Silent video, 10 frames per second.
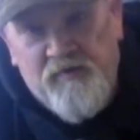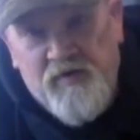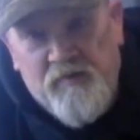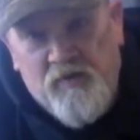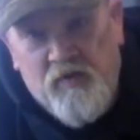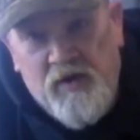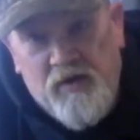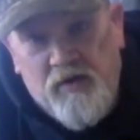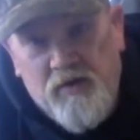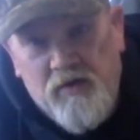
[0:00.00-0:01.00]
this stuff
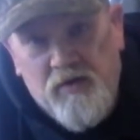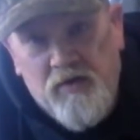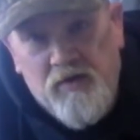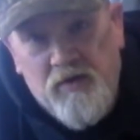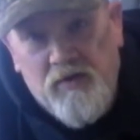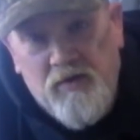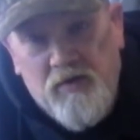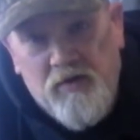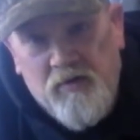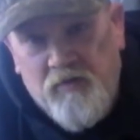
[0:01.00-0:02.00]
away.
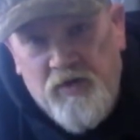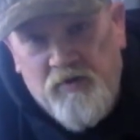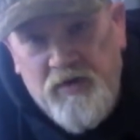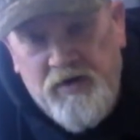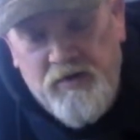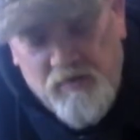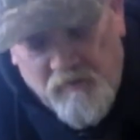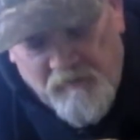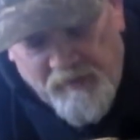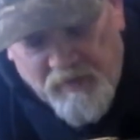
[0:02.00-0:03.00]
We don't need to.
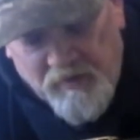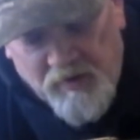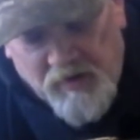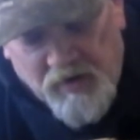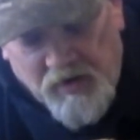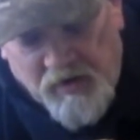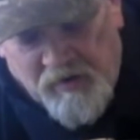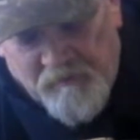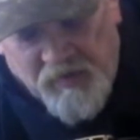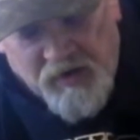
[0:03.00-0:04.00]

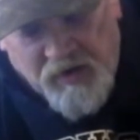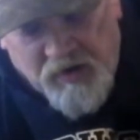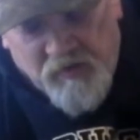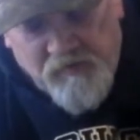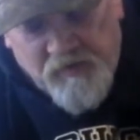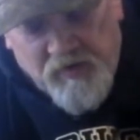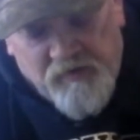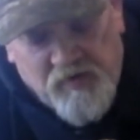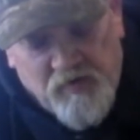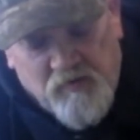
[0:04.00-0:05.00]
Here is
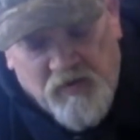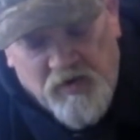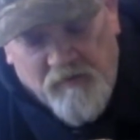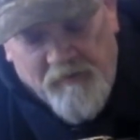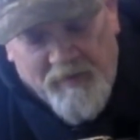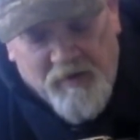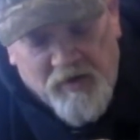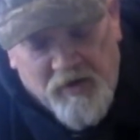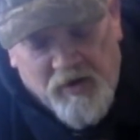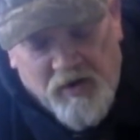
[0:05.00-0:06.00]
another good one.
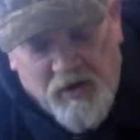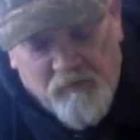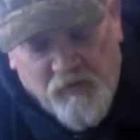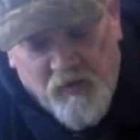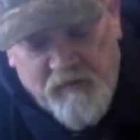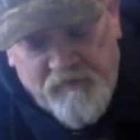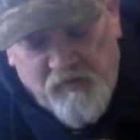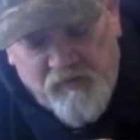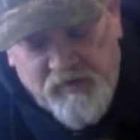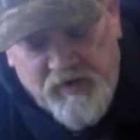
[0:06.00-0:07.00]

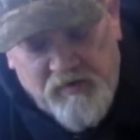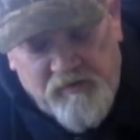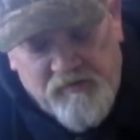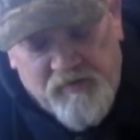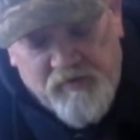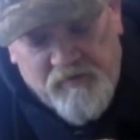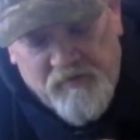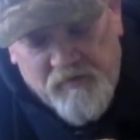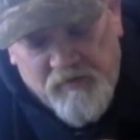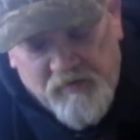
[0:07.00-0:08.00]
Grapefruit skins
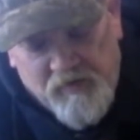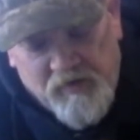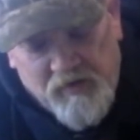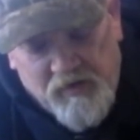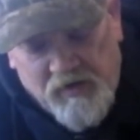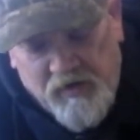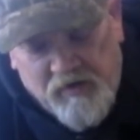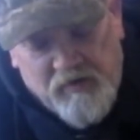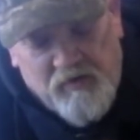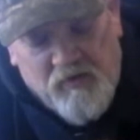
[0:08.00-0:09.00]

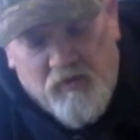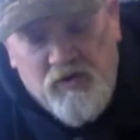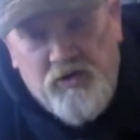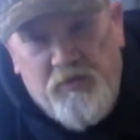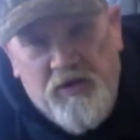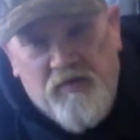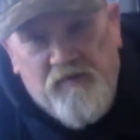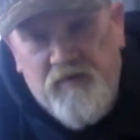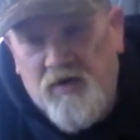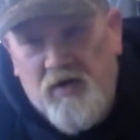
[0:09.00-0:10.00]
and orange
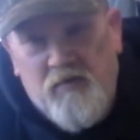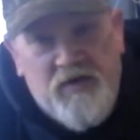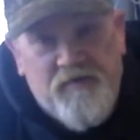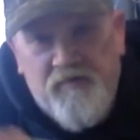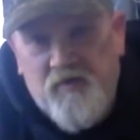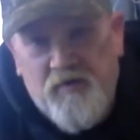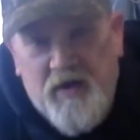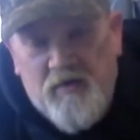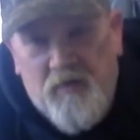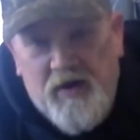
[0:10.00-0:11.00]
peels. You know how we just throw
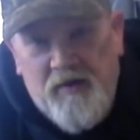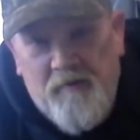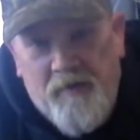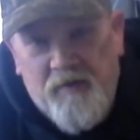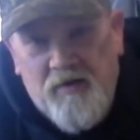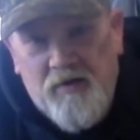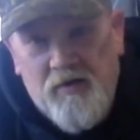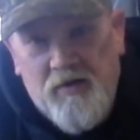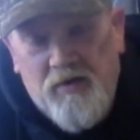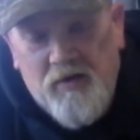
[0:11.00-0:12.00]
that away?
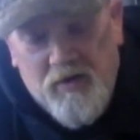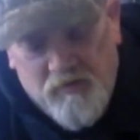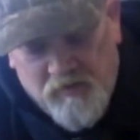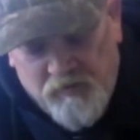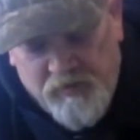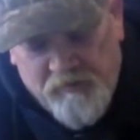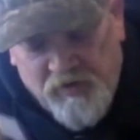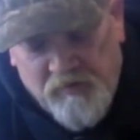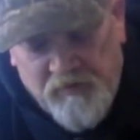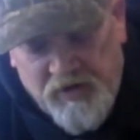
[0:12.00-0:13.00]
Well,
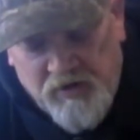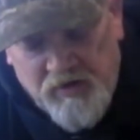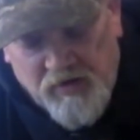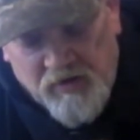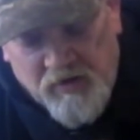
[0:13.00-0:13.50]
people, let me tell you,